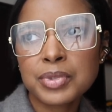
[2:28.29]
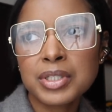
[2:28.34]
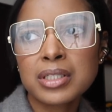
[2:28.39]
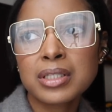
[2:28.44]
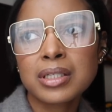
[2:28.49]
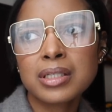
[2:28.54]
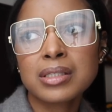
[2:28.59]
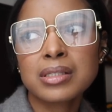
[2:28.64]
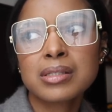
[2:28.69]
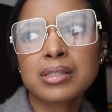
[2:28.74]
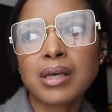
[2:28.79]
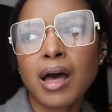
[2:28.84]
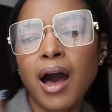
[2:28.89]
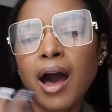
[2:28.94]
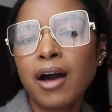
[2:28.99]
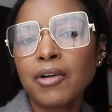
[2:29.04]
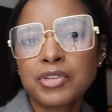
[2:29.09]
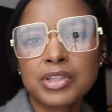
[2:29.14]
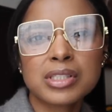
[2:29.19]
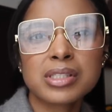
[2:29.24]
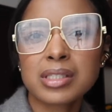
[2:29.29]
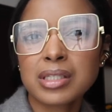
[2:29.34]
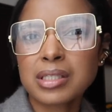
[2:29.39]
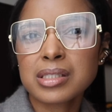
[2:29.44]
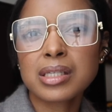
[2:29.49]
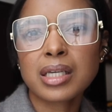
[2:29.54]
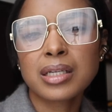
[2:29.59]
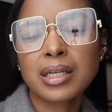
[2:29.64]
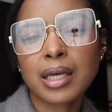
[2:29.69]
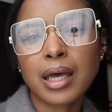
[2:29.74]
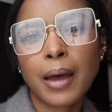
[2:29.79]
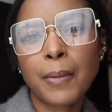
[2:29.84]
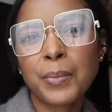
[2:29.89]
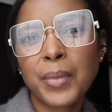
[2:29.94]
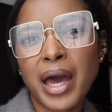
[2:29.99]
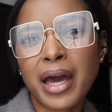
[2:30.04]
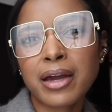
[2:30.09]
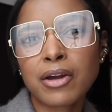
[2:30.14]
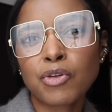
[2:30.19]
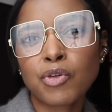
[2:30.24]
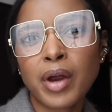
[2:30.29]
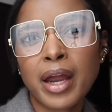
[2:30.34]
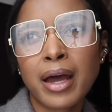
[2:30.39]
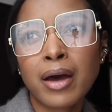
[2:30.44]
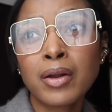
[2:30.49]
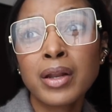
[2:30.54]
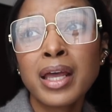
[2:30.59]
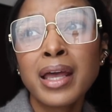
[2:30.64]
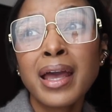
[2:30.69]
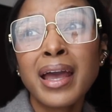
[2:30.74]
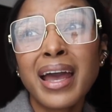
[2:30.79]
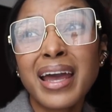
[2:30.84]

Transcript: because obviously it's going to come back around.